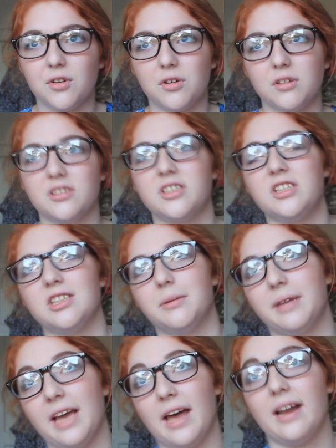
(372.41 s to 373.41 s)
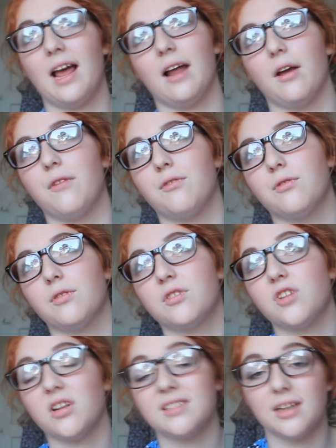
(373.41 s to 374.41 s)
gone to the gym again and I've
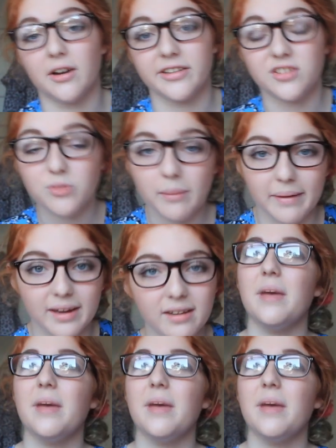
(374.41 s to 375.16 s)
started going swimming.